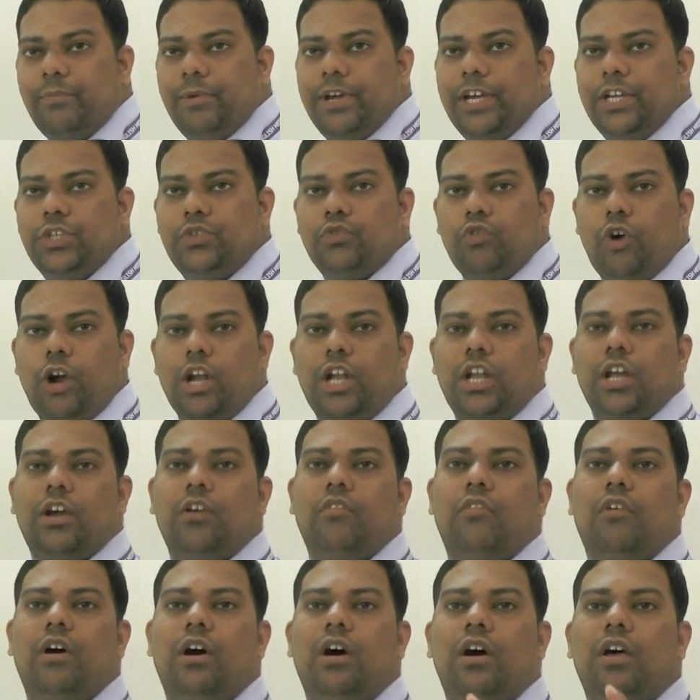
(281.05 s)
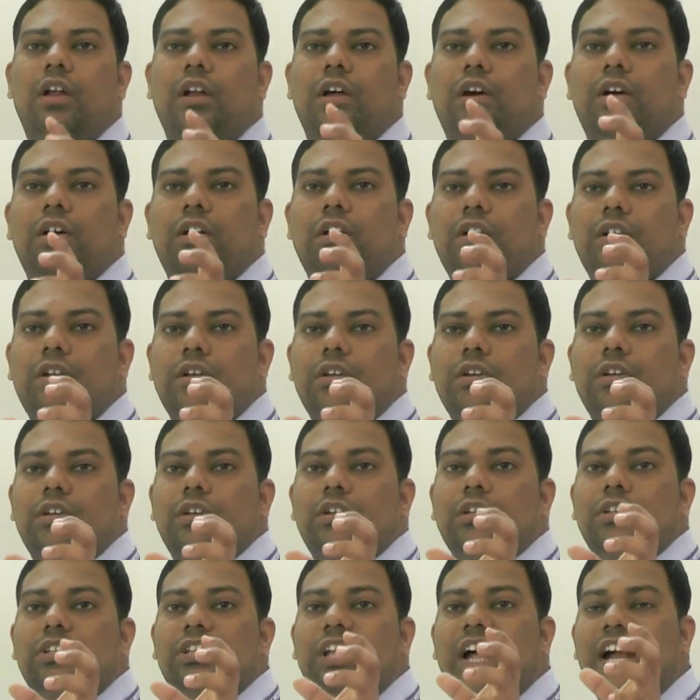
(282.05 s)
page whatever
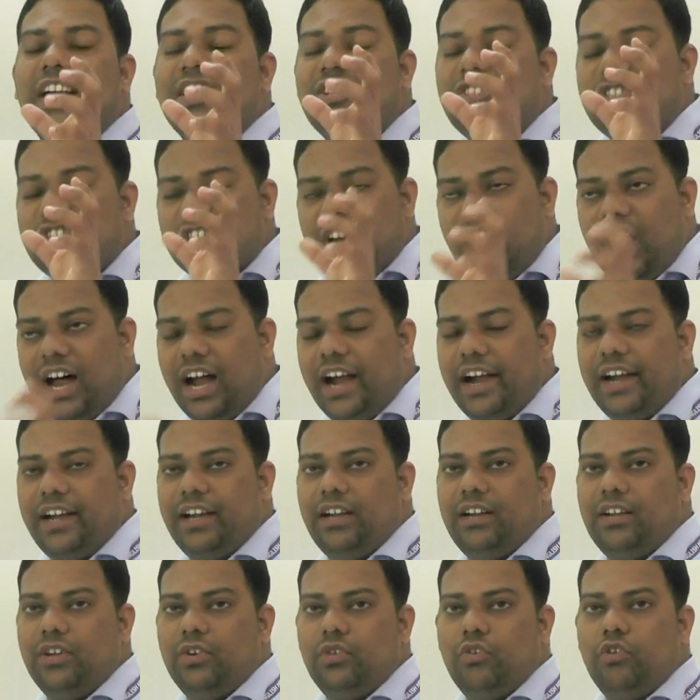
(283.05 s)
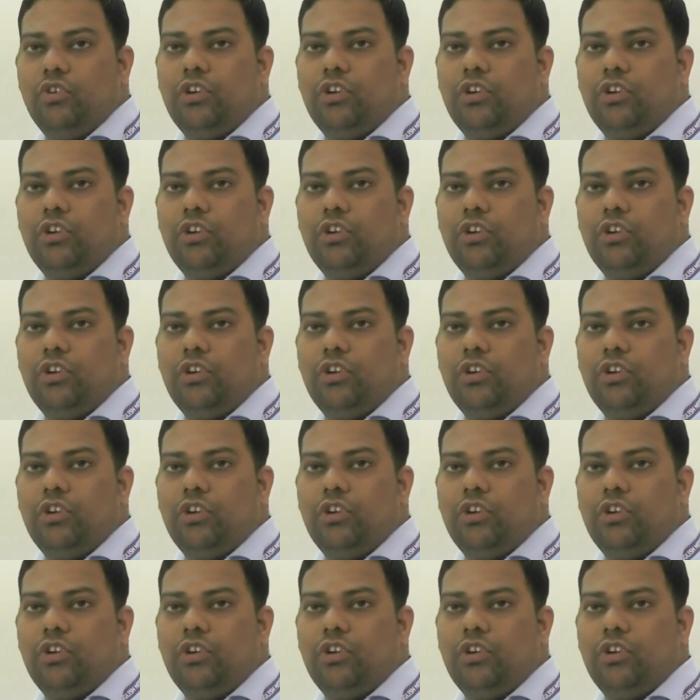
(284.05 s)
that chart.